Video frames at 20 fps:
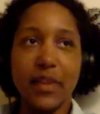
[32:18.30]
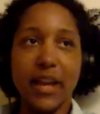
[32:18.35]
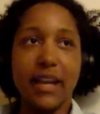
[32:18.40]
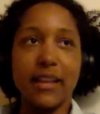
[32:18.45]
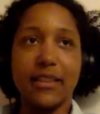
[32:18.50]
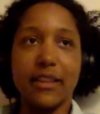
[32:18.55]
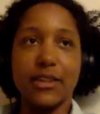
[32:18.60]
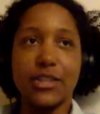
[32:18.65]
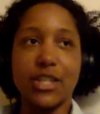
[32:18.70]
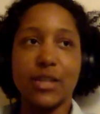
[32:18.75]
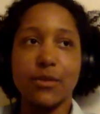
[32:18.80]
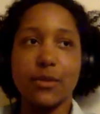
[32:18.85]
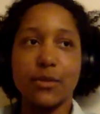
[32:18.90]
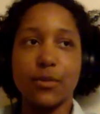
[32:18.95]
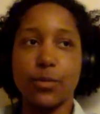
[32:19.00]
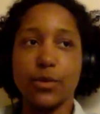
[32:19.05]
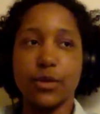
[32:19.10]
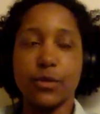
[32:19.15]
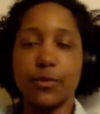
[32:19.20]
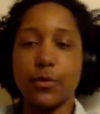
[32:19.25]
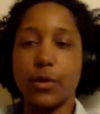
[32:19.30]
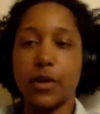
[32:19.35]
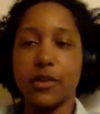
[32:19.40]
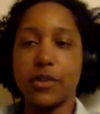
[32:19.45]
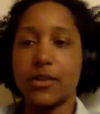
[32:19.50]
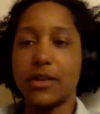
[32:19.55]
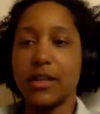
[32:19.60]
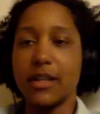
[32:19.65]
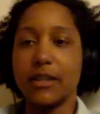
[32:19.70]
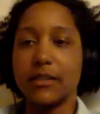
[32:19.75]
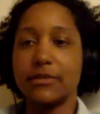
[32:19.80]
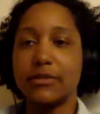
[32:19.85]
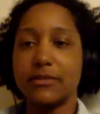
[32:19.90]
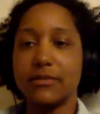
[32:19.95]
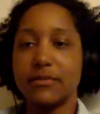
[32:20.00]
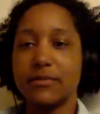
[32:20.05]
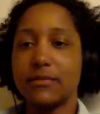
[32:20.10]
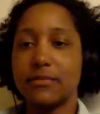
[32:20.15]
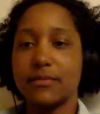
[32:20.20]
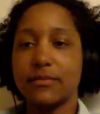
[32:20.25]
I think she would have wandered off
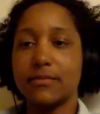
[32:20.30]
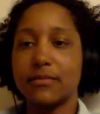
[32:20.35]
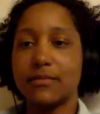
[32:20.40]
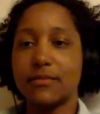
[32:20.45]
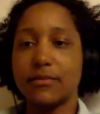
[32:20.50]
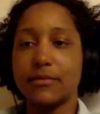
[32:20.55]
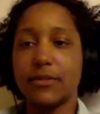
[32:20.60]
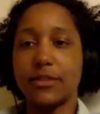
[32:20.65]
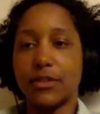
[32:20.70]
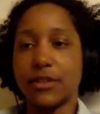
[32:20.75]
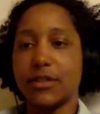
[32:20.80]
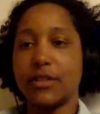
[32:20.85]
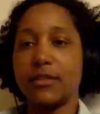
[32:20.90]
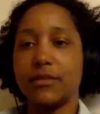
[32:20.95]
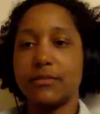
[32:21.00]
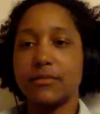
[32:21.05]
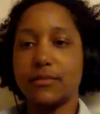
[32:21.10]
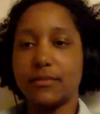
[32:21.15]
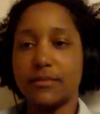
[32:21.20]
for sure.